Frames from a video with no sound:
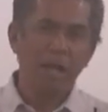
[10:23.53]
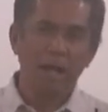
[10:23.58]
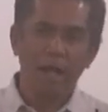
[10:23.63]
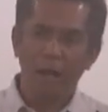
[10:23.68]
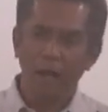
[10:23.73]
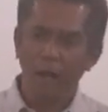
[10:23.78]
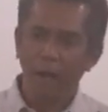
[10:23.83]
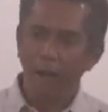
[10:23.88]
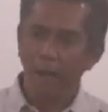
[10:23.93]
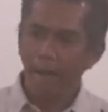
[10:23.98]

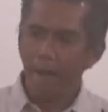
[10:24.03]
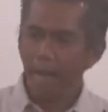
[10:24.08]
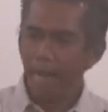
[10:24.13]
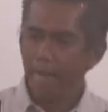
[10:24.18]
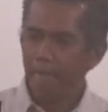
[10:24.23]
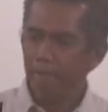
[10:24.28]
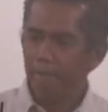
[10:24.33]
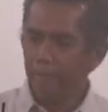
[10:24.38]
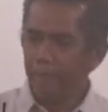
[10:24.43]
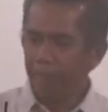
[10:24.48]

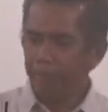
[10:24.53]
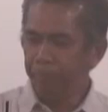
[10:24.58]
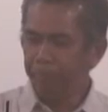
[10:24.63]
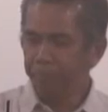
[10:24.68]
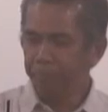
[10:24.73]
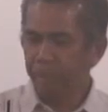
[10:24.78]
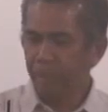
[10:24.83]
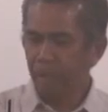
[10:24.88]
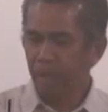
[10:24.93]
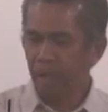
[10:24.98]

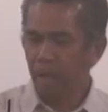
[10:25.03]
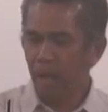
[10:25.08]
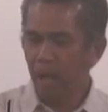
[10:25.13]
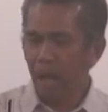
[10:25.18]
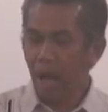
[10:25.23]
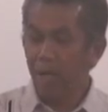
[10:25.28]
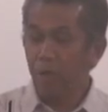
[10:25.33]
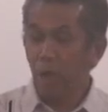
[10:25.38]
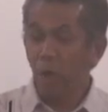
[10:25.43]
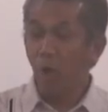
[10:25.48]

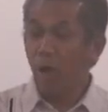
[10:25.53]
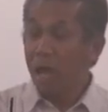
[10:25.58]
Are your